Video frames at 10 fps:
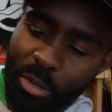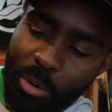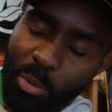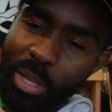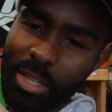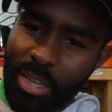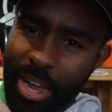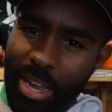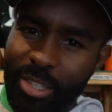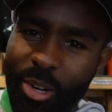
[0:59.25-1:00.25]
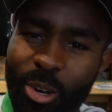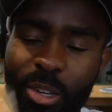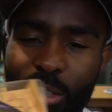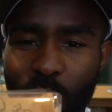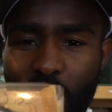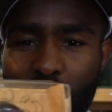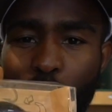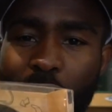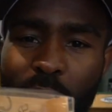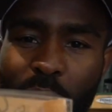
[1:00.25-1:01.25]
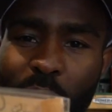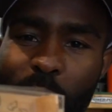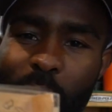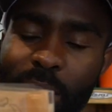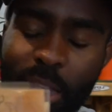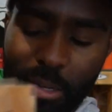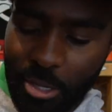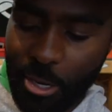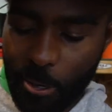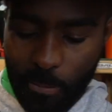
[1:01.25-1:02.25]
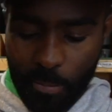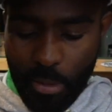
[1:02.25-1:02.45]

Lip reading: but when this guy's on, it's one of the baddest crankbaits out there.